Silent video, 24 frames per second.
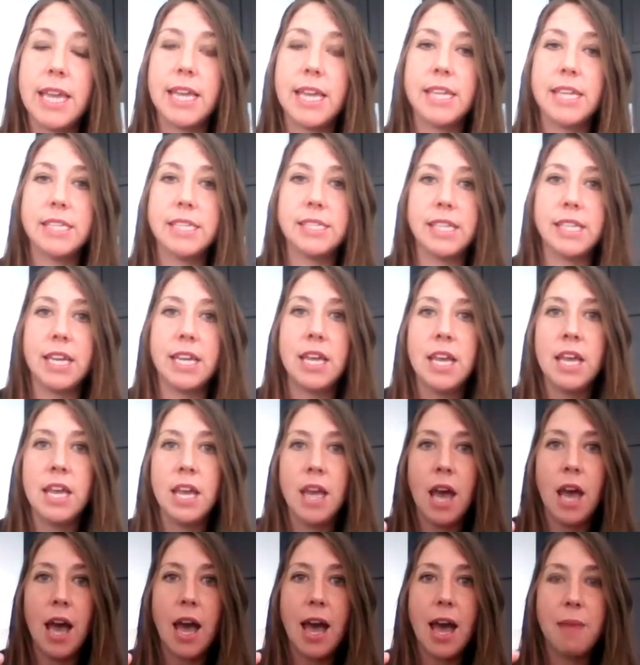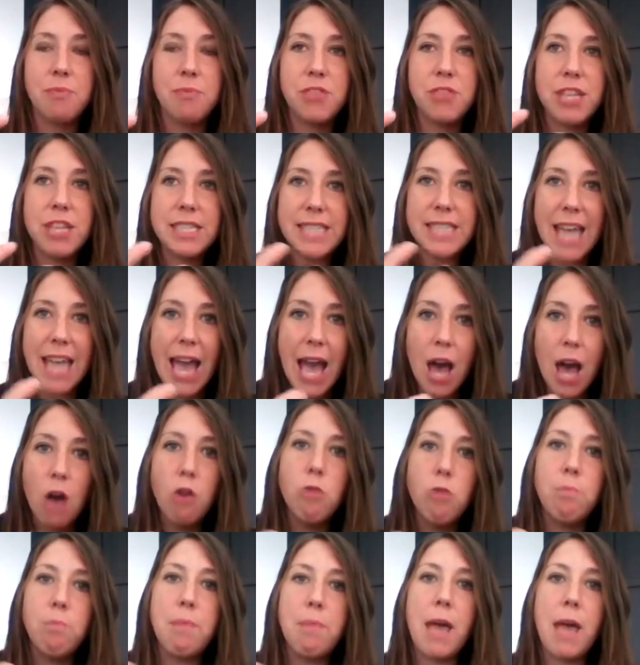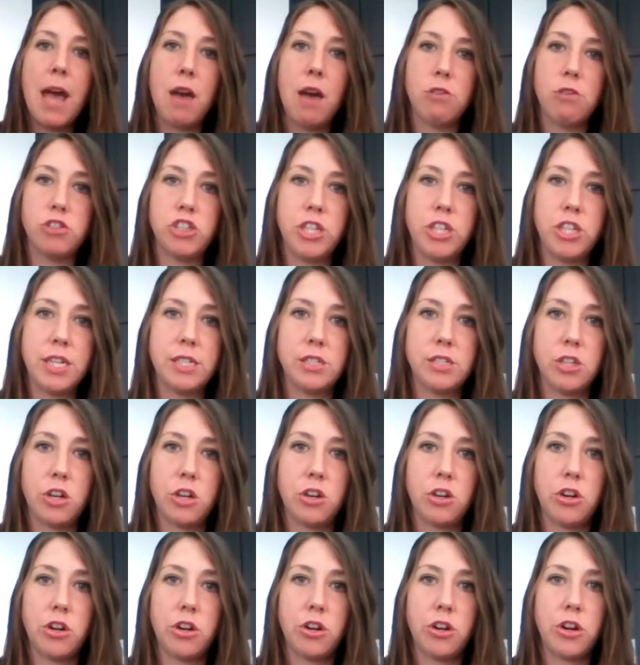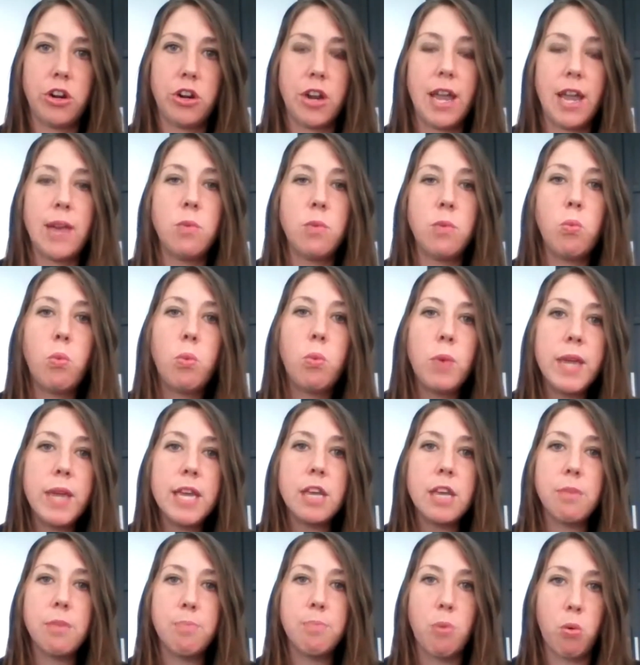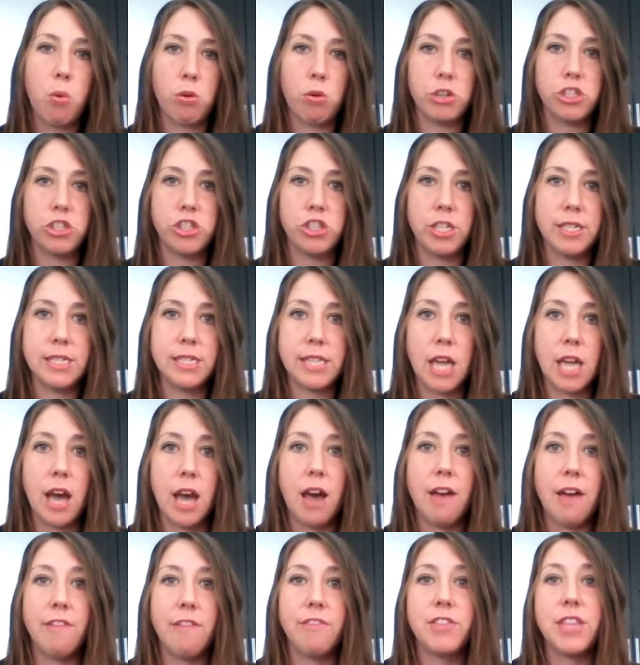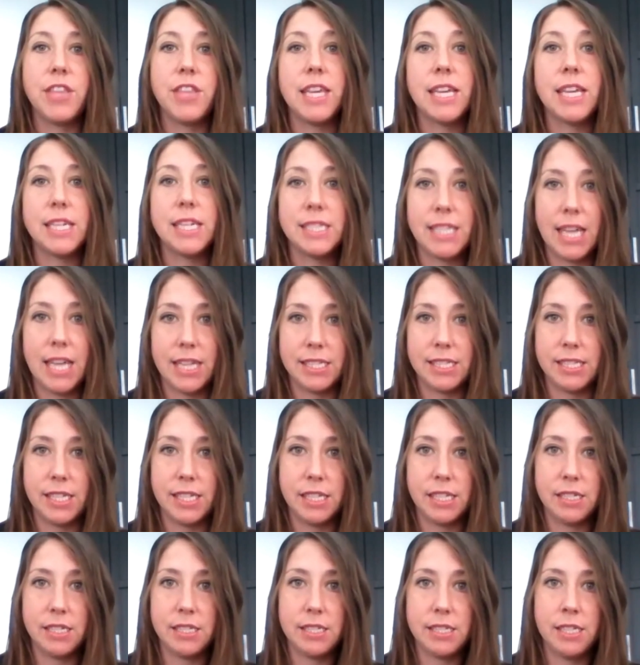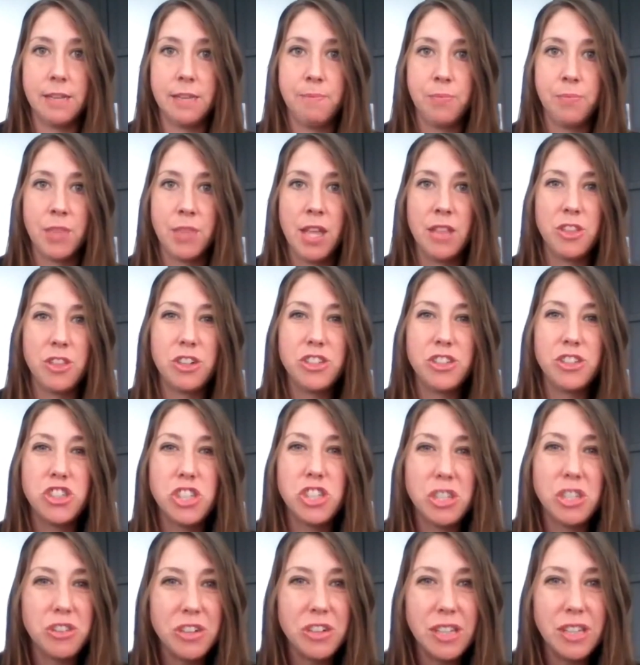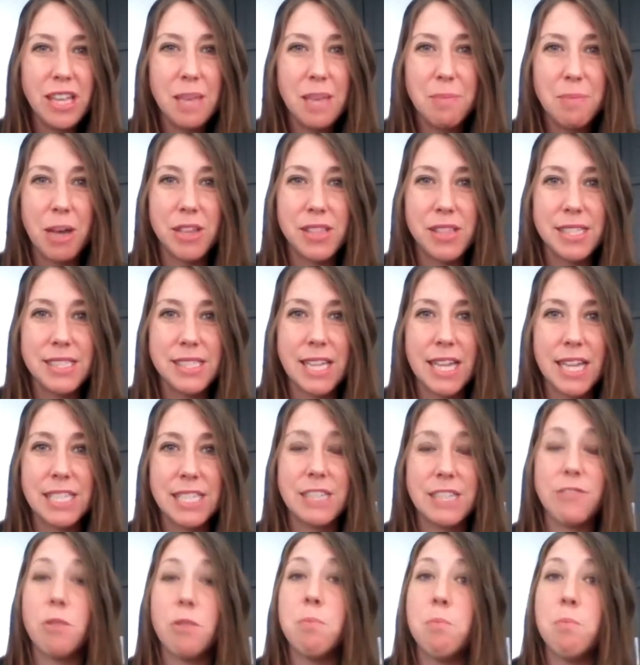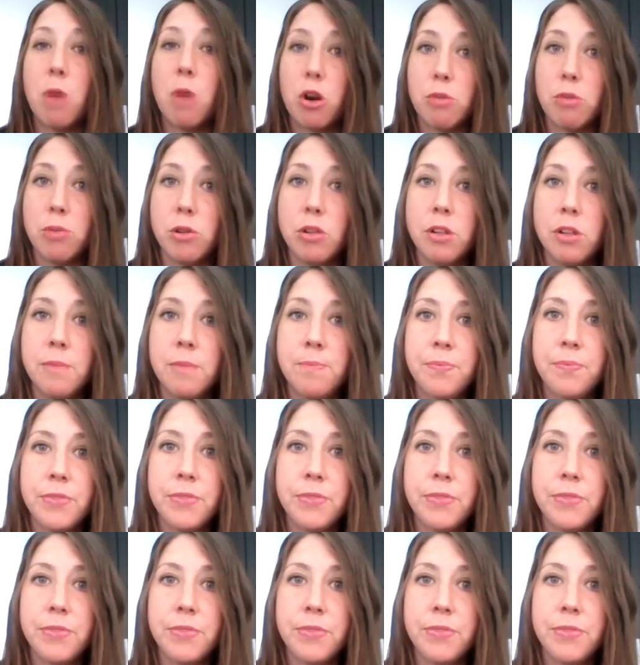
is these outpouchings occur in weak portions of the intestines. They're generally about the size of a marble.